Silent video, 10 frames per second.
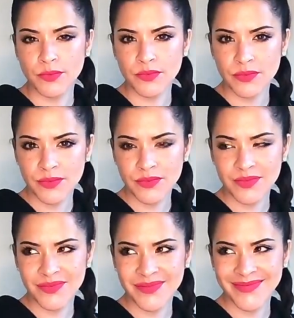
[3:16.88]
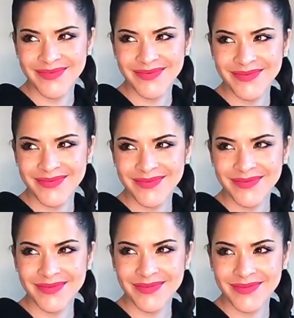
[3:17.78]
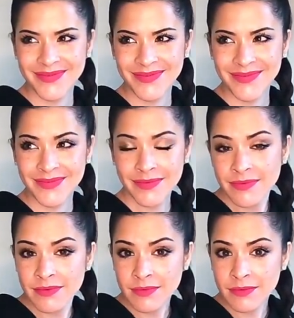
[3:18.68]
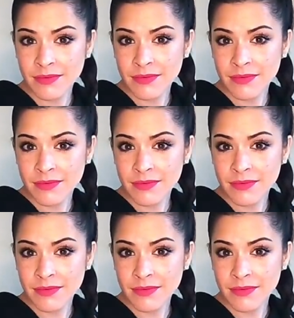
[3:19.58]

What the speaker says: Nothing is said.